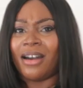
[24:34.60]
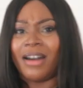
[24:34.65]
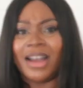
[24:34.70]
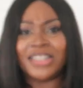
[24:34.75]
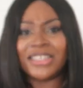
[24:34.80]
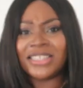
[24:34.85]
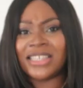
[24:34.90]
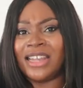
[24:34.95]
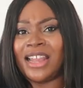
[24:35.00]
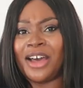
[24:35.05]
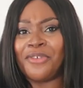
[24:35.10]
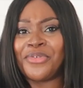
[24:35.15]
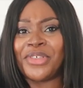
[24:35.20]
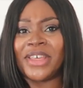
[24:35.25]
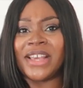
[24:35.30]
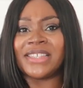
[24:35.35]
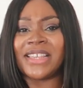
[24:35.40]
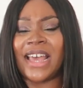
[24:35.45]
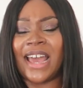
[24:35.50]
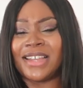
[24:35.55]
I just love
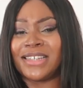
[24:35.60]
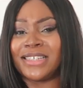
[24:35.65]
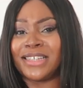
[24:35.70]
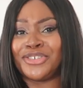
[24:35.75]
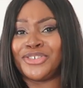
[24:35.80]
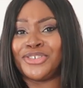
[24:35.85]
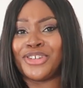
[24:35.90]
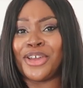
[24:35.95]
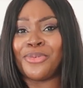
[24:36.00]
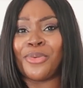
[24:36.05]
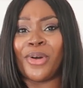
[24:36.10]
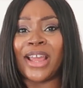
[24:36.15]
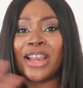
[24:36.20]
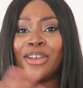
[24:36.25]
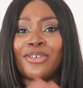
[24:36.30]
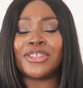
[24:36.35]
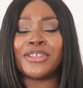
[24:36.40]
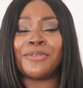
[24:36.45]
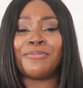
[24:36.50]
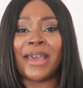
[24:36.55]
this, and you know what,
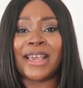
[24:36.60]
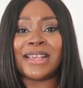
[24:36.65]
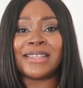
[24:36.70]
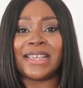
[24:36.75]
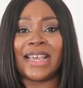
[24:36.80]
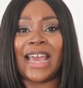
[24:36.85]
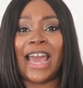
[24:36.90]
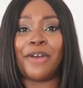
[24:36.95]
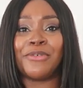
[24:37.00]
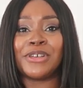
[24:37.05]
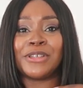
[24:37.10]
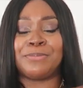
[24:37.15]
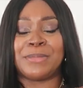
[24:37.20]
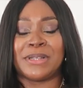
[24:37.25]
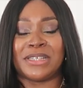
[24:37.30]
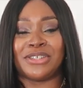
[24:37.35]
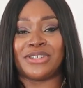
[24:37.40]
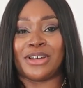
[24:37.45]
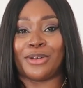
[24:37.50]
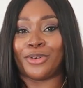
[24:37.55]
it looks amazing how it's
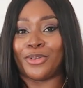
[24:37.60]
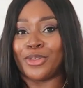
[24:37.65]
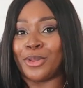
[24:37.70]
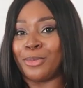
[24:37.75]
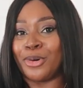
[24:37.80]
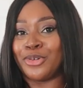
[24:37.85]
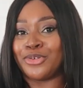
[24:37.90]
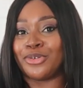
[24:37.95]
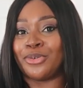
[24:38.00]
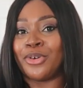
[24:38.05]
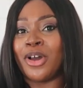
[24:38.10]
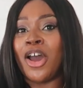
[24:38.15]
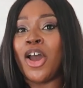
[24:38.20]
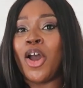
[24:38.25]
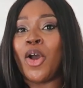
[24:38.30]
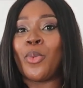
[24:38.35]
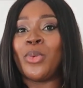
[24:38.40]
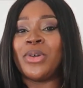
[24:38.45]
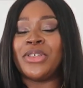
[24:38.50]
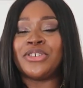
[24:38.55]
been styled on the model
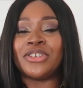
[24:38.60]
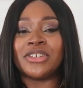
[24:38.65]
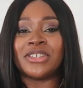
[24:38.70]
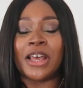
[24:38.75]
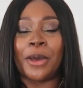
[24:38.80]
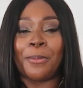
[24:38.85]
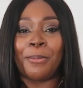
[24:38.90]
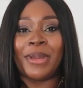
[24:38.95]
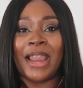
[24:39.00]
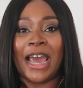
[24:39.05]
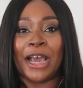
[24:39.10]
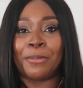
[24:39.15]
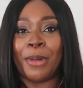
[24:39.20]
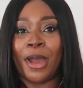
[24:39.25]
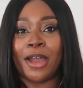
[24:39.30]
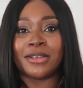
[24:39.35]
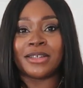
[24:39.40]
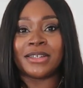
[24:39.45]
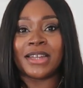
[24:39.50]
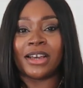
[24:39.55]
with just a black
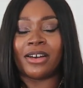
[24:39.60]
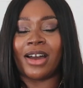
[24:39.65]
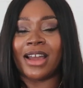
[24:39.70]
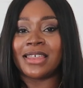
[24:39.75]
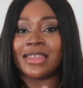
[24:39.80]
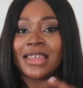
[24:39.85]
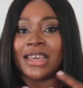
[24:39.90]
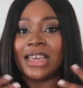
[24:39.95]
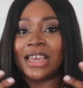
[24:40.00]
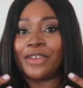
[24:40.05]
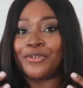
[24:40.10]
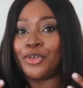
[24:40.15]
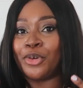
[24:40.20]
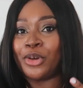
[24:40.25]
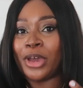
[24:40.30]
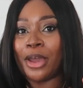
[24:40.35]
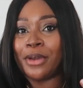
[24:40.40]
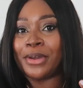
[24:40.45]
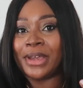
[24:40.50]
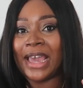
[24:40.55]
polo neck. I think if
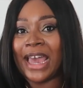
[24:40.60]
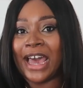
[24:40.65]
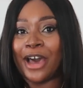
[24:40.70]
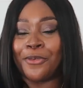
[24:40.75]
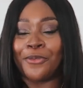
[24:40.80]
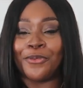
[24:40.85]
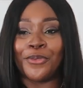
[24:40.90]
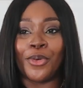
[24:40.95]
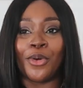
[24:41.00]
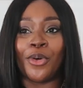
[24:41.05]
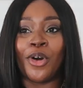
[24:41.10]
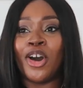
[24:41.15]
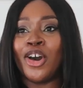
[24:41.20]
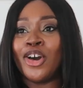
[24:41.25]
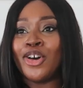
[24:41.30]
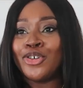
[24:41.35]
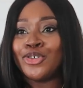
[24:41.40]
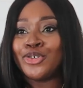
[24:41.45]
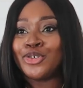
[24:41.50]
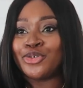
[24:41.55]
you're going out for
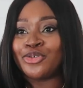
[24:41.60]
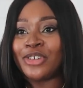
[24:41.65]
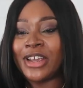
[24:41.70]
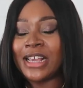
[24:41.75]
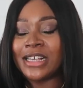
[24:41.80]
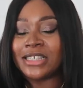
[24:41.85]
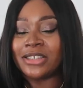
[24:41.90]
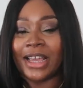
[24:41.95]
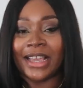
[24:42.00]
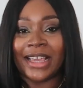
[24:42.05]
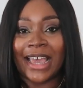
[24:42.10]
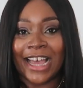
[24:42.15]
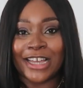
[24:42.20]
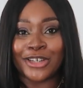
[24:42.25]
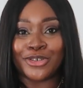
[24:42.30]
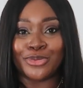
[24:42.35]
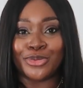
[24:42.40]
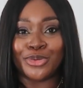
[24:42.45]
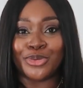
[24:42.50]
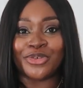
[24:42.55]
drinks, like
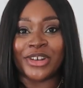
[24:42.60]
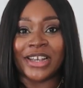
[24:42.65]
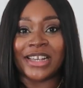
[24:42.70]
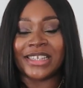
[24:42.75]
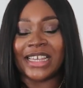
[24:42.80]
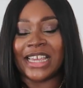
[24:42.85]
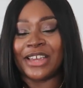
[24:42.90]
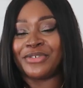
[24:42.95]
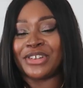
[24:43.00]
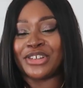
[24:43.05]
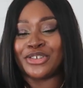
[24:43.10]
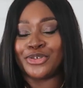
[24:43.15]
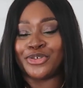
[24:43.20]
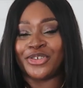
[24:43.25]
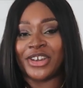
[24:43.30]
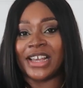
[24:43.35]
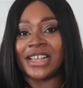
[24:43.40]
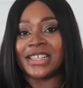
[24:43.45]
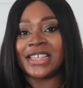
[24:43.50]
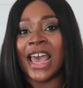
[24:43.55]
casual drinks, evening
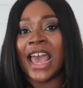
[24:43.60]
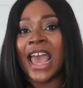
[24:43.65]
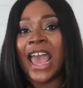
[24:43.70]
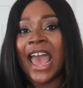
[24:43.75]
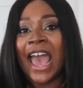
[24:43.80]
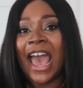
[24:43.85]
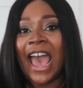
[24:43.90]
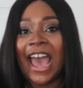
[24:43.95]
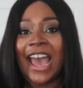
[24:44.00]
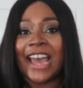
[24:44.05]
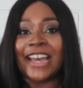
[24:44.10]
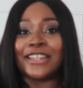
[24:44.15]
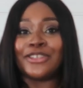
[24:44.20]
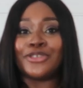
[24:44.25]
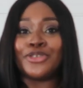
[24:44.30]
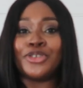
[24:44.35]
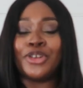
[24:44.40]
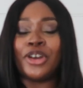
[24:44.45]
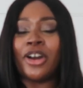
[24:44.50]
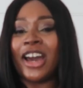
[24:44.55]
drinks,
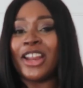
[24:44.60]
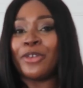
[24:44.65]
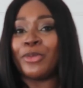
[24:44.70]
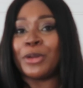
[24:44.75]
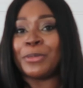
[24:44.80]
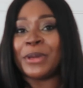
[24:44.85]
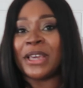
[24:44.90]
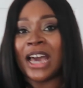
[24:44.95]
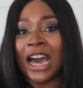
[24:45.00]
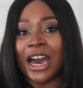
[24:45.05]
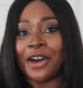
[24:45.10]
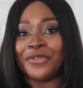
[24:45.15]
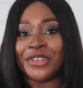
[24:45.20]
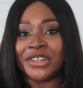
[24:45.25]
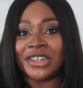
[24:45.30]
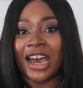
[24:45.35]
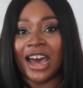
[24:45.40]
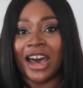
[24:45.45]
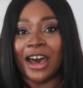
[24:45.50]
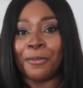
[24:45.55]
and you kind of want to be
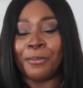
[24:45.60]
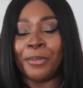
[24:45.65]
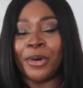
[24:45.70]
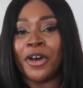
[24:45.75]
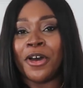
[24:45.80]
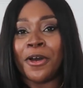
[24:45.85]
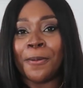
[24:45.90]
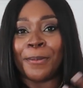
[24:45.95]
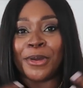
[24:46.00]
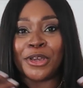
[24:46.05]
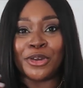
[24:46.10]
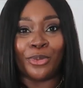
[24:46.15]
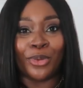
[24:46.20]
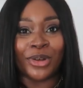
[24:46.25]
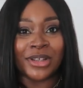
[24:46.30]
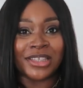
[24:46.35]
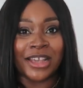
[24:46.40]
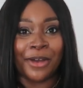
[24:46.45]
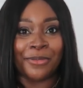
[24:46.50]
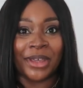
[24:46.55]
covered up but you
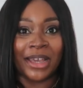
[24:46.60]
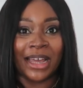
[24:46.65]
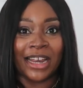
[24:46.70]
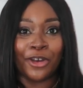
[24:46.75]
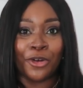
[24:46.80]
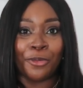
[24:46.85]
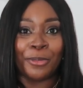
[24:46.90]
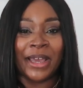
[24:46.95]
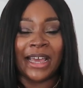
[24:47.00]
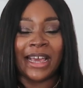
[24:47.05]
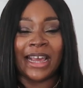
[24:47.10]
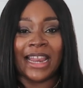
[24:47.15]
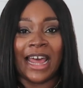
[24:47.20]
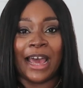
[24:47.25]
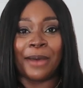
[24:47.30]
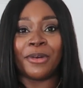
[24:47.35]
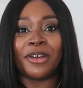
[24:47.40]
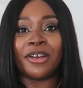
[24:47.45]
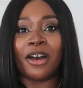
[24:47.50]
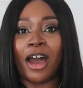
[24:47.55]
want something a little bit
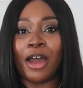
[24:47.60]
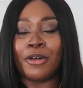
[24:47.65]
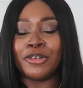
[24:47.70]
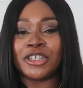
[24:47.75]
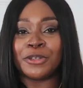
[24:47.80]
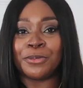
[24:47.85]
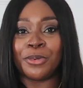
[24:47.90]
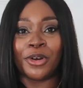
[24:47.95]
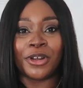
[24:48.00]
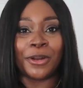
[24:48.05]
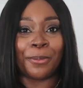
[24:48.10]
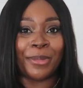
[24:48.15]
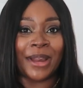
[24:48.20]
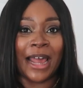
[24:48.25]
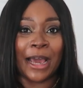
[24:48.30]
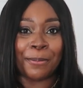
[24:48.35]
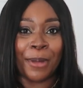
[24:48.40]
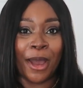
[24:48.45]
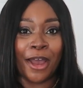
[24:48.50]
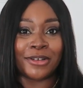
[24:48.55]
glam, I would just put on a
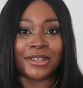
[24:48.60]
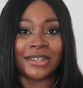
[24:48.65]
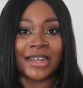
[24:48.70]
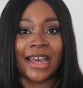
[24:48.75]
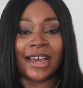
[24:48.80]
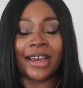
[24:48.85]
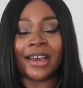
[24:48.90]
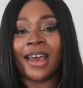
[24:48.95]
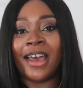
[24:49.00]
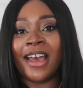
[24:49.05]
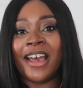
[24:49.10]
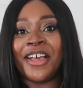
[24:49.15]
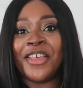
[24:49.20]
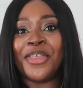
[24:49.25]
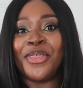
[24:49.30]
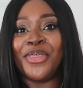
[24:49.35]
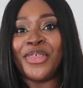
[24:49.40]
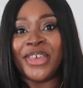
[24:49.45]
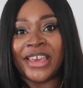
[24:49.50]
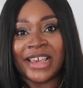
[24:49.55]
black polo neck,
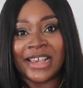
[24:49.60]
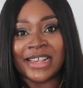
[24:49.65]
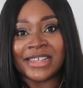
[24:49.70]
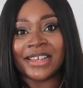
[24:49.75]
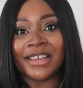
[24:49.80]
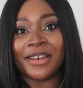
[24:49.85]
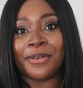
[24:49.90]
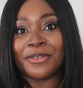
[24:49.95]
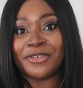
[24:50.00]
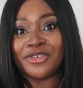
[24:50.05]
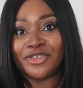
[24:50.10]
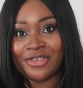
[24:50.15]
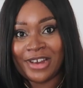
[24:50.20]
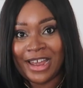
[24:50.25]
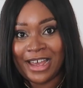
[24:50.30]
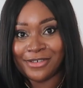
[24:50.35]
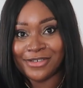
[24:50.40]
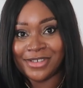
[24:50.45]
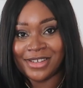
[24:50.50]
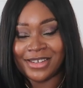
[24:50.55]
these
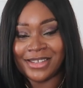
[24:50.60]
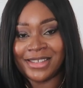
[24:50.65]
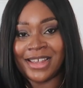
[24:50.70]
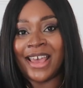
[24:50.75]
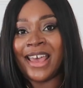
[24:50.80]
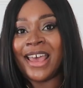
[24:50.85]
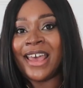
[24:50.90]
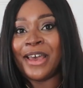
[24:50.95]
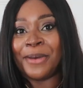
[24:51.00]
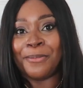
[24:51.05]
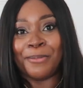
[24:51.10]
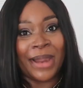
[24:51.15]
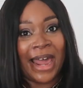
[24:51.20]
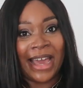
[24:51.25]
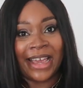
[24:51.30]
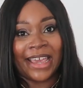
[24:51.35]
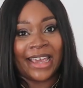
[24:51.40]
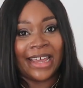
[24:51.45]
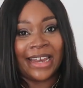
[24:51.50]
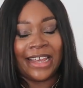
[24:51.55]
trousers,
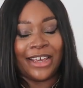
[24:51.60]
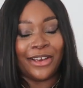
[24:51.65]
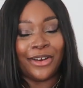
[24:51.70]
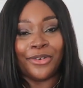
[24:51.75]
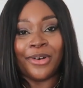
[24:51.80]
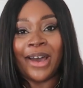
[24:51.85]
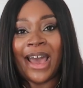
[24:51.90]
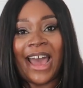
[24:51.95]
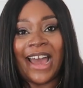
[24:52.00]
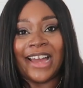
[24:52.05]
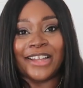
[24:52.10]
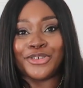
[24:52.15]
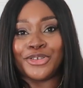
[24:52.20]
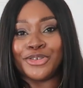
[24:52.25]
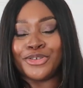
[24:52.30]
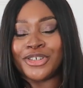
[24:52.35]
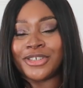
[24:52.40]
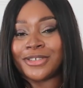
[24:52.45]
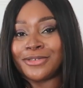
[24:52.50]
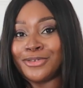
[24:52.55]
black kitten heel, and
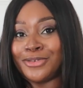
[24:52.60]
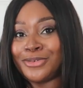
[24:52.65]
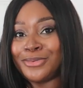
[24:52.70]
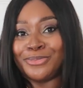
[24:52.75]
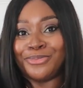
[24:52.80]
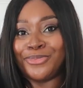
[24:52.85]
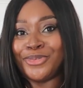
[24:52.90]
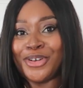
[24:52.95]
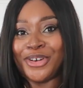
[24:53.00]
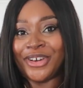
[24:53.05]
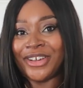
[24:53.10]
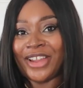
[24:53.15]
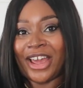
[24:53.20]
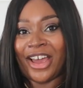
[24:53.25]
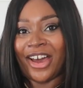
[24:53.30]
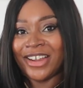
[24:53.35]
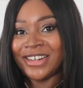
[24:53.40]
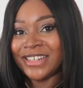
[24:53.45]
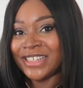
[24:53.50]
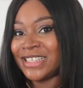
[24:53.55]
you just look
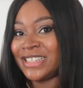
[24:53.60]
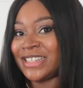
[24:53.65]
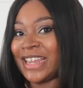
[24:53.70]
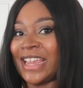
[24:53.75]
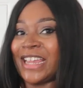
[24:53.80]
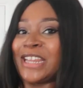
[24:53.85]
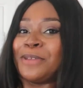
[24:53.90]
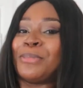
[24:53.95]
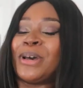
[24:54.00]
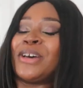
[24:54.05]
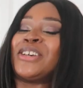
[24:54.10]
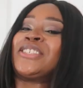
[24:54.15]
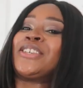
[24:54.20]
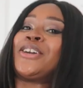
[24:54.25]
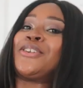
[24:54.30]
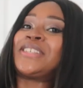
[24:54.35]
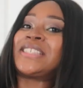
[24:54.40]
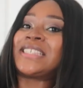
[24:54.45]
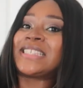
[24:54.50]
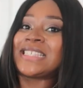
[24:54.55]
like understated but
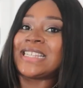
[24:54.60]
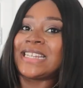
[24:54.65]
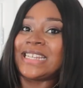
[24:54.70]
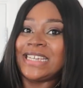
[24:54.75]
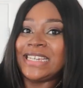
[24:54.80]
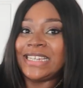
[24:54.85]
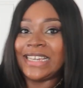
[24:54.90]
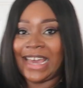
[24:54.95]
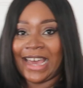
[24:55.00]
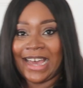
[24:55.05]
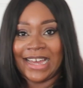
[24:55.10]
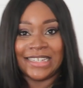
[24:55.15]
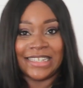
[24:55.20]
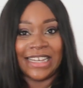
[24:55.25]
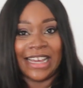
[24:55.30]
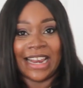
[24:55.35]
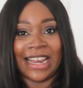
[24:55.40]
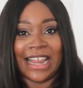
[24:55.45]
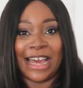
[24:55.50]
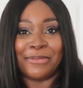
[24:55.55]
so sleek and
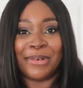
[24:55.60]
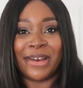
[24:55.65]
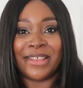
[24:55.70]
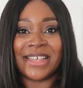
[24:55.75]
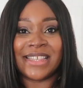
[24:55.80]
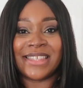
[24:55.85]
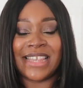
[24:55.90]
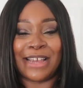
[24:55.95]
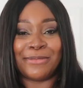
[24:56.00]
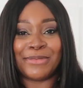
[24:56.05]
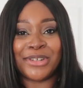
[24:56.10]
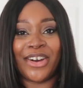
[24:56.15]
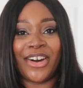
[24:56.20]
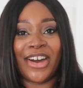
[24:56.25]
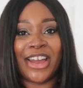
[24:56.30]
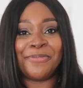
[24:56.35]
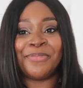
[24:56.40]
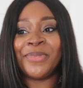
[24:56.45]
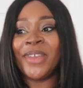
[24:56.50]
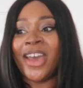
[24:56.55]
glam at the same
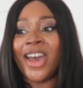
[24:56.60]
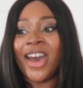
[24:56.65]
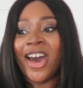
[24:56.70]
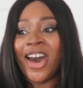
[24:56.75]
time.